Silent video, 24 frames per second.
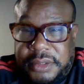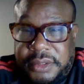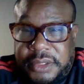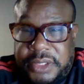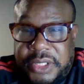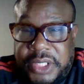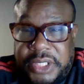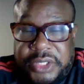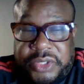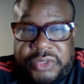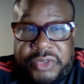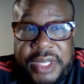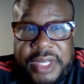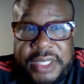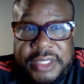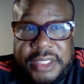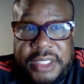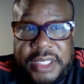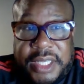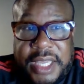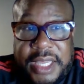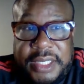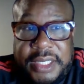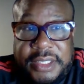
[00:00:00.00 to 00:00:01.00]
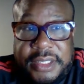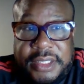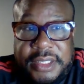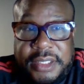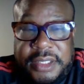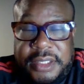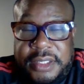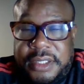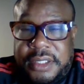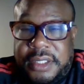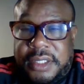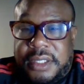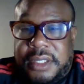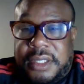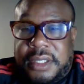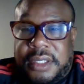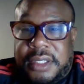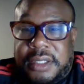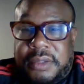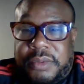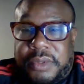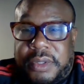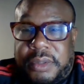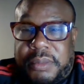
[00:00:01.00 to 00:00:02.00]
History education
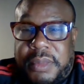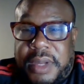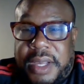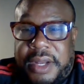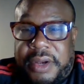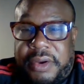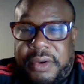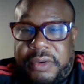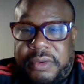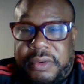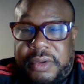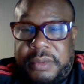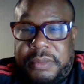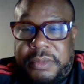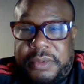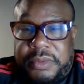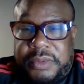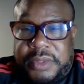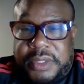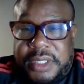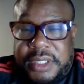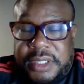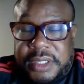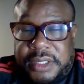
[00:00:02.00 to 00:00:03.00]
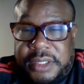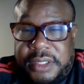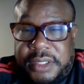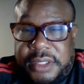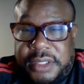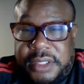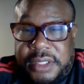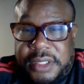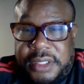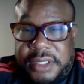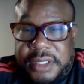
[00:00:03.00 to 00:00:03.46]
with a minor in criminal justice.